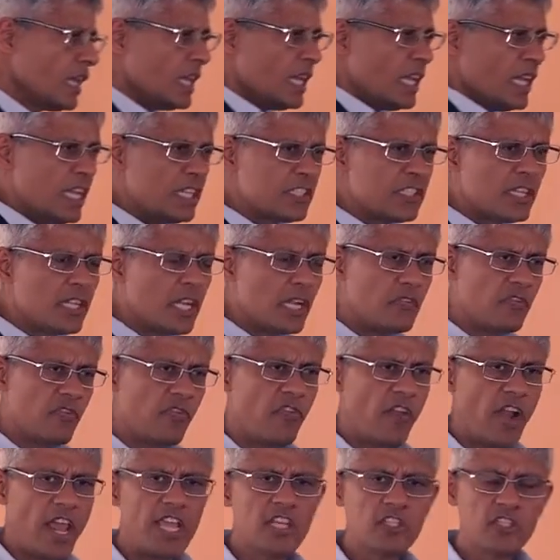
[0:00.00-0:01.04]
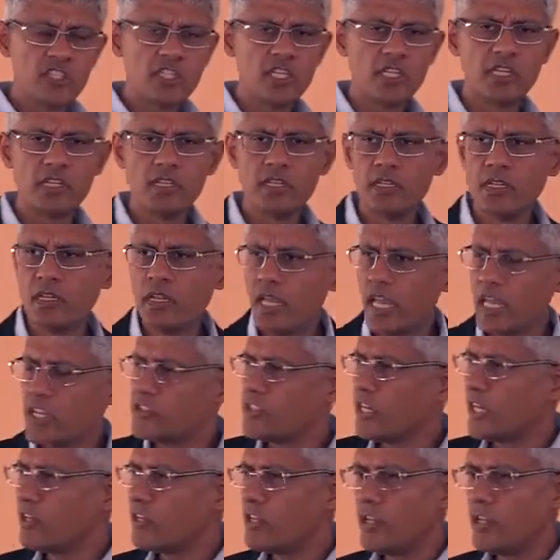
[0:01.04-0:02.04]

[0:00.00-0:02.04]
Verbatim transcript: Is it inflation? Is it